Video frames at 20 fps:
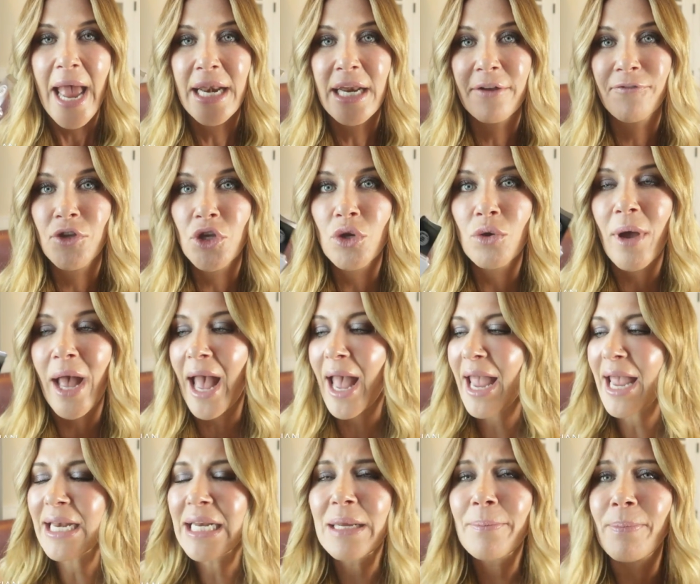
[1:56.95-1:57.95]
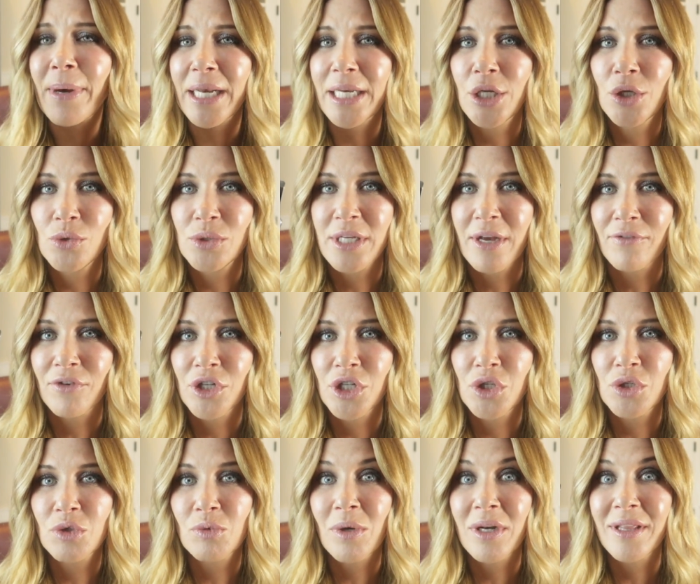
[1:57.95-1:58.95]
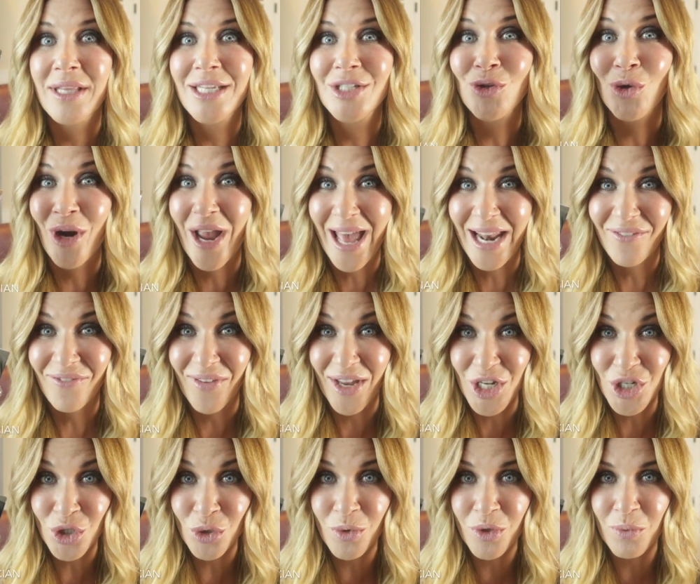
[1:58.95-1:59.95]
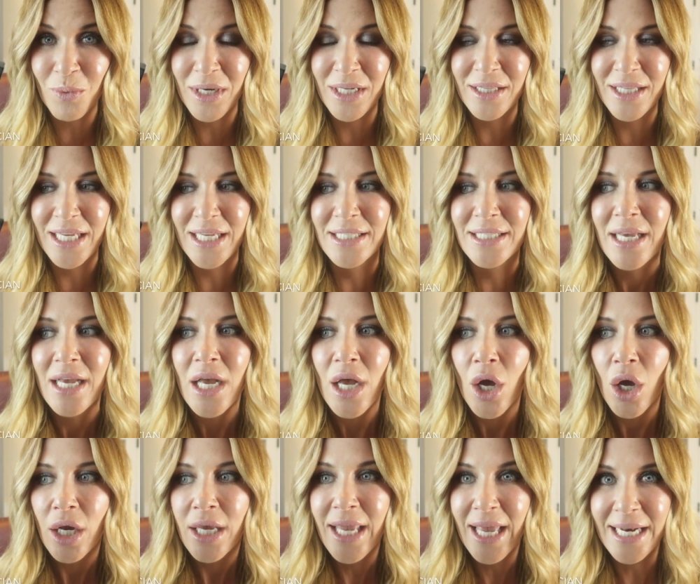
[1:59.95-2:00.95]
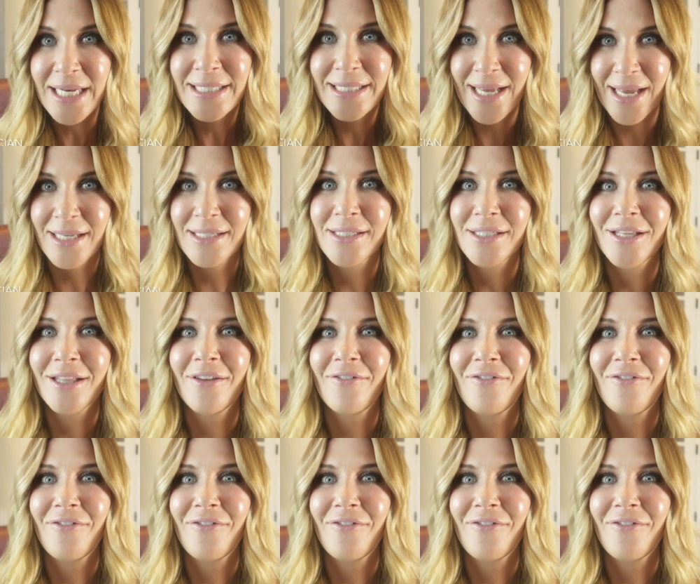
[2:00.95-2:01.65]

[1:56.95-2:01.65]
And if you, anybody who's ever used one of these or had a facial with one of these can attest to